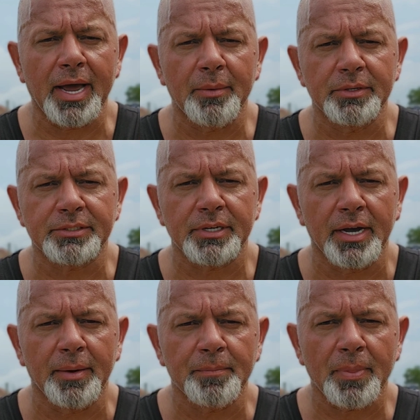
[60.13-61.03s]
I was
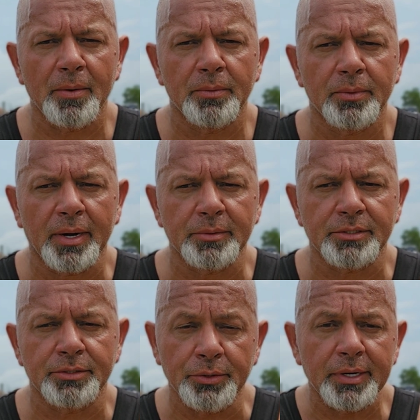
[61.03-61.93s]

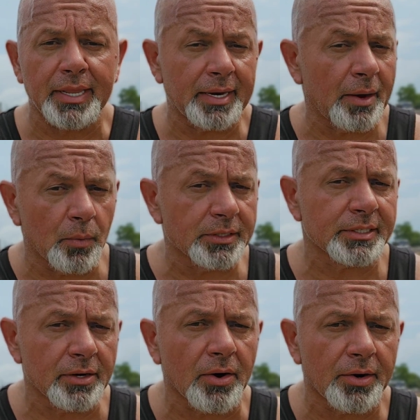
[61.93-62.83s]
doing that and I
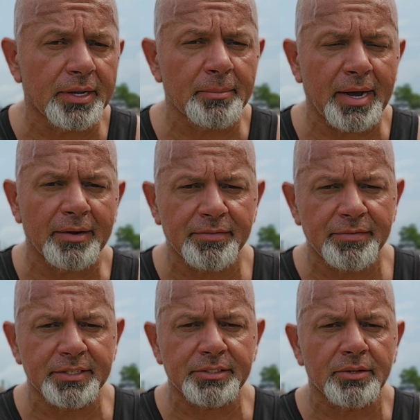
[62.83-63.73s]
wasn't guarding my
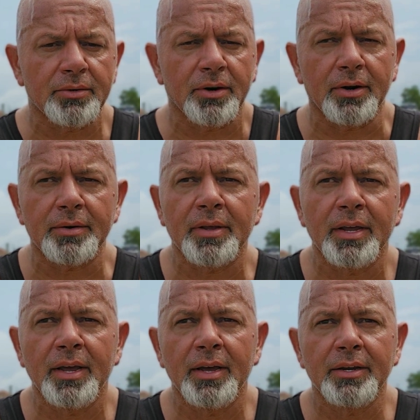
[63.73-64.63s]
physical heart,
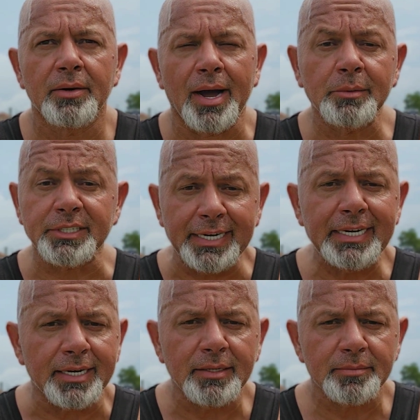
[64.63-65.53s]
you know, I was
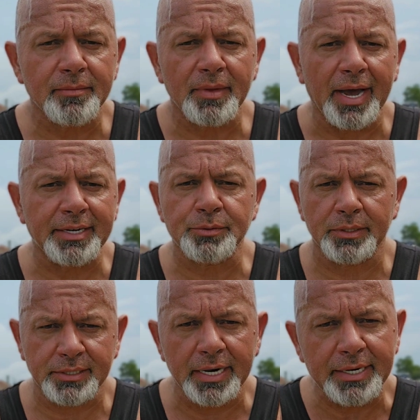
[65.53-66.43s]
eating, I just
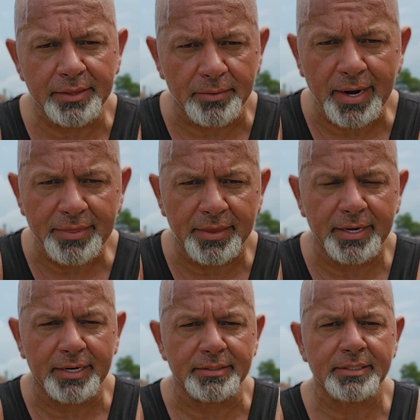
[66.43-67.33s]
wasn't eating the right
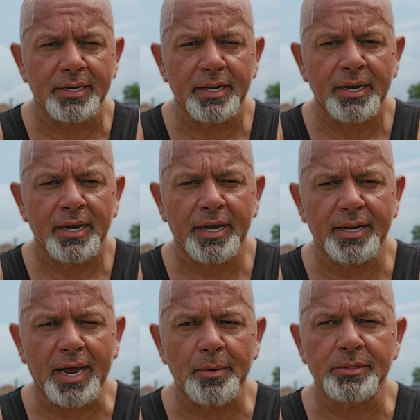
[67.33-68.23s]
things.
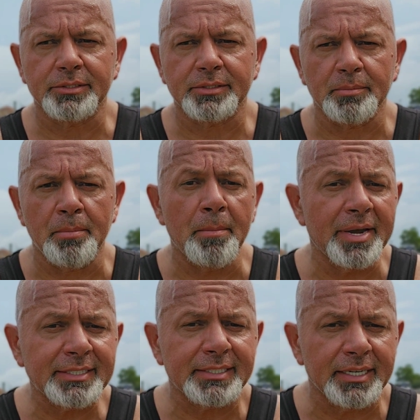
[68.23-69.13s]
And I was
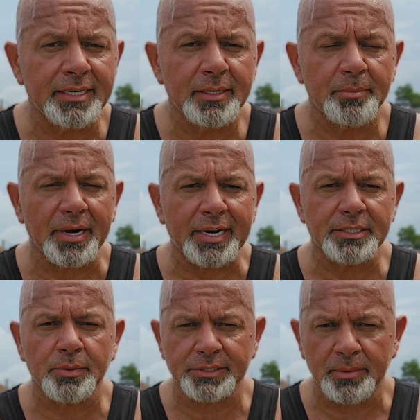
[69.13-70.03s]
busy, but I
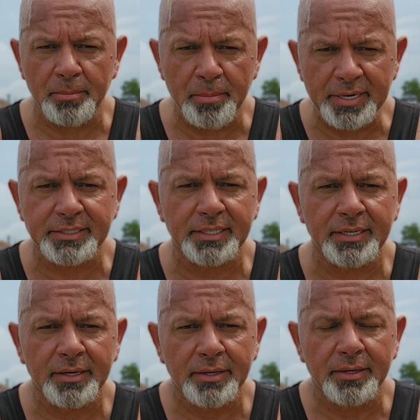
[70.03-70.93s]
just wasn't busy
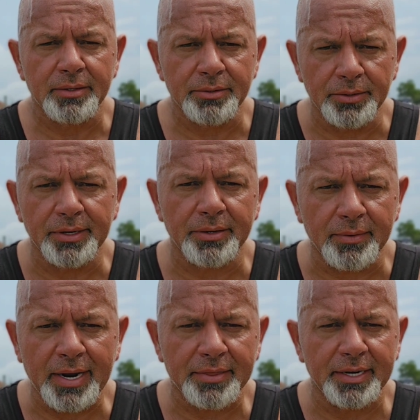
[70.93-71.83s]
doing the
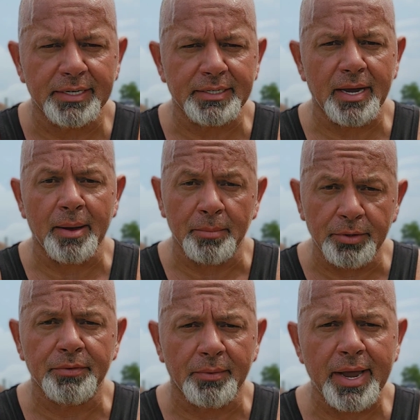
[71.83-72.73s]
right things. I
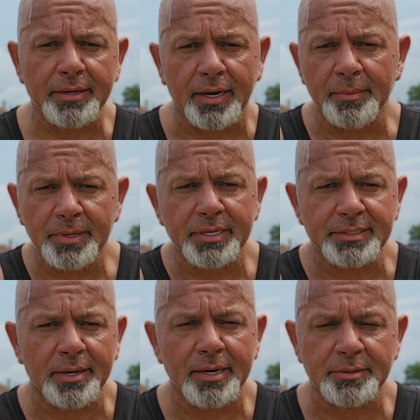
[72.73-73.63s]
moved around a lot because
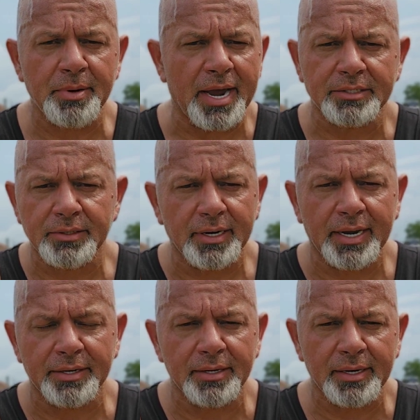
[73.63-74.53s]
I was pastoring,
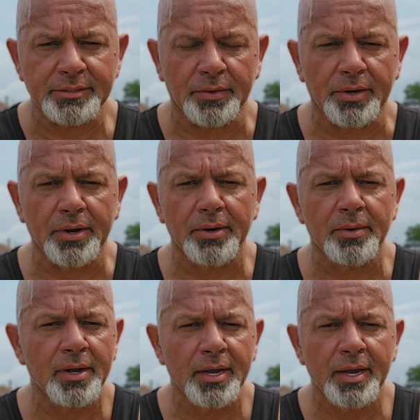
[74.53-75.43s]
I was on the go,
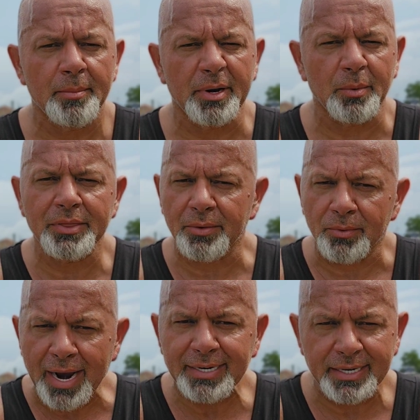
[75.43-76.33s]
but it wasn't the
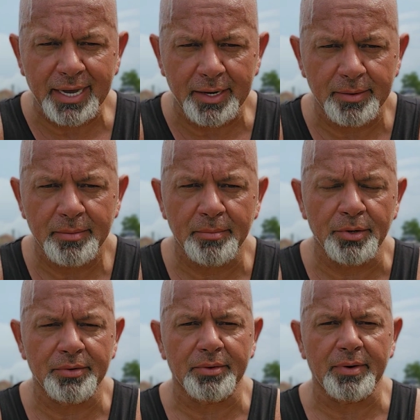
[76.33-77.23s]
right kind of
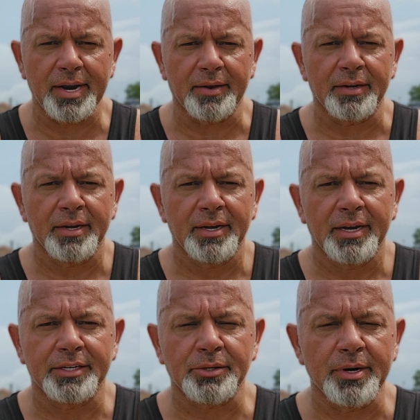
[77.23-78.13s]
moving around.
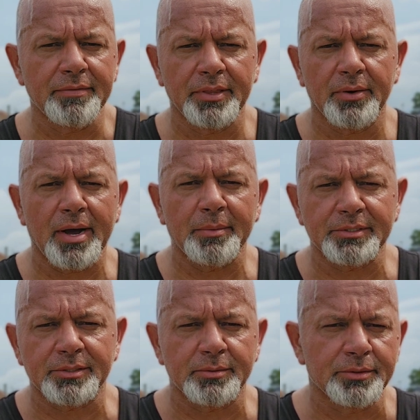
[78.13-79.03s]
And so even though I
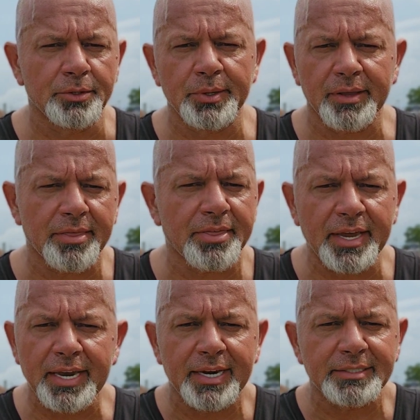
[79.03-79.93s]
was doing
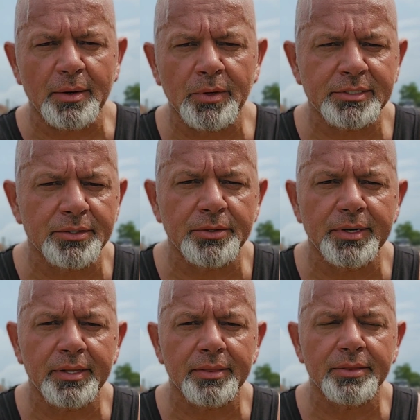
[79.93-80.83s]
things, I wasn't
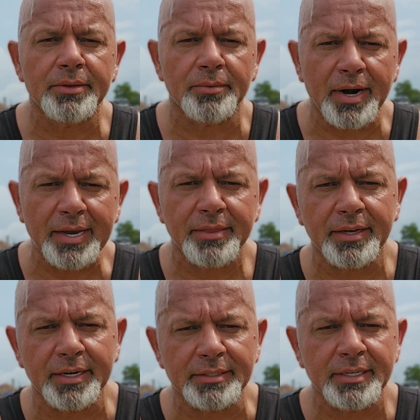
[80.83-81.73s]
doing the right
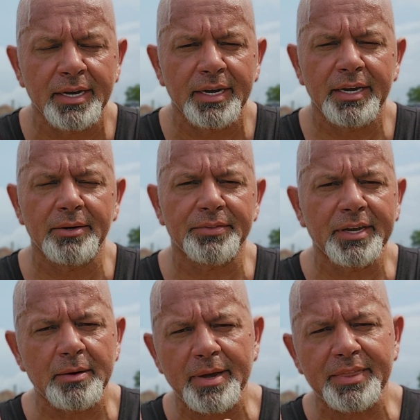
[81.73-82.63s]
things. You know,
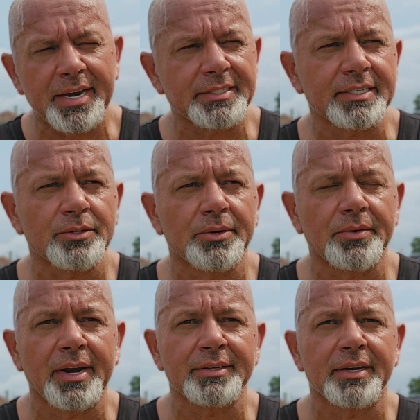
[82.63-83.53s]
thinking about that as I was going
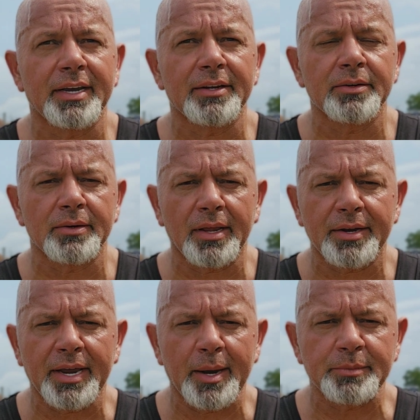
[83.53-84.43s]
around today, you know, a lot
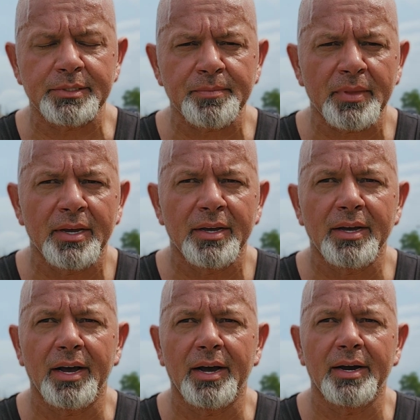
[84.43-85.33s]
of times,
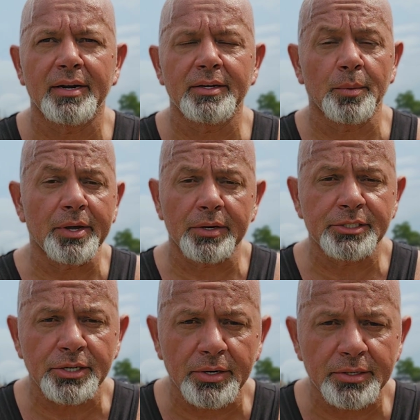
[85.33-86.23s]
you know, we go to
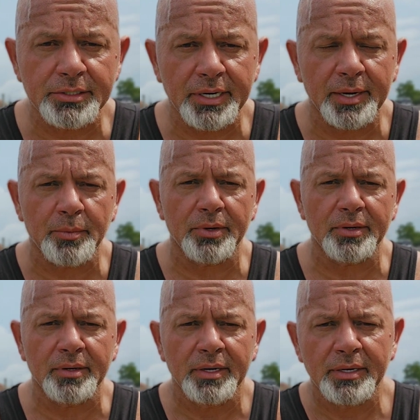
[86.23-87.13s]
church and
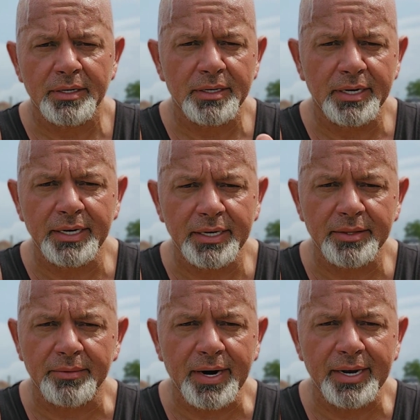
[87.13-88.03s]
we're
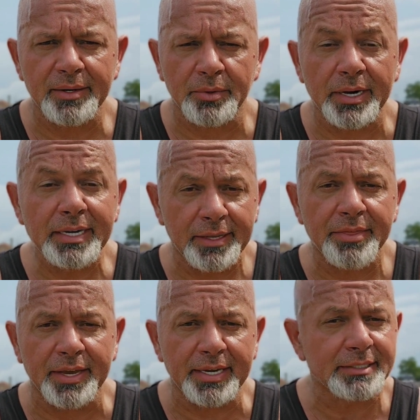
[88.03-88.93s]
eating
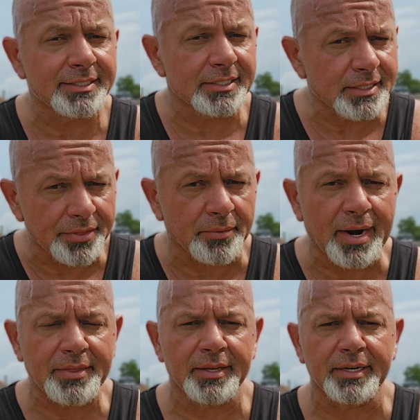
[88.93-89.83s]
things. It's just not the
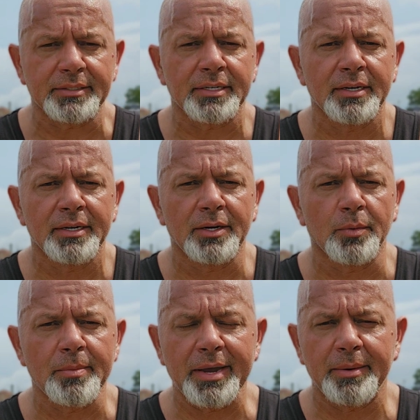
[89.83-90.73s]
right things. You know,
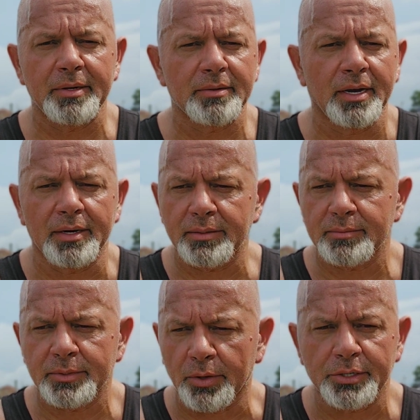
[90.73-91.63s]
we may
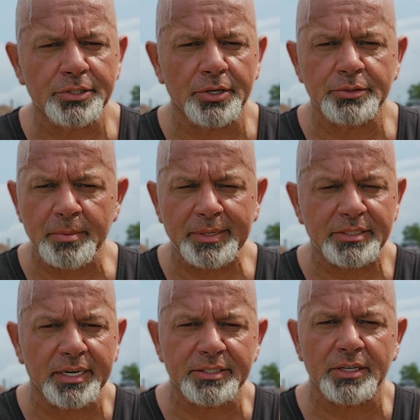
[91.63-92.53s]
go to church, we may
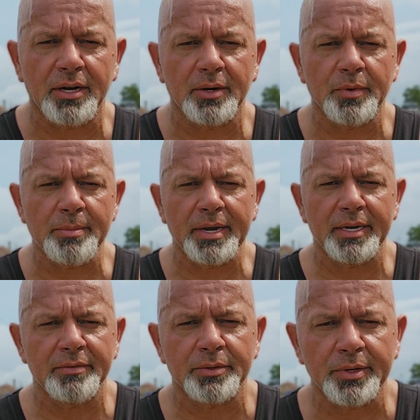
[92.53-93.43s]
sing a song, we may
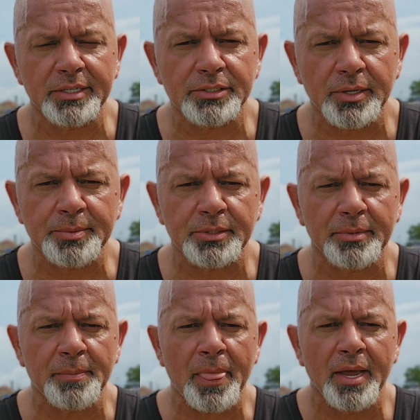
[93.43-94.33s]
even read scripture, but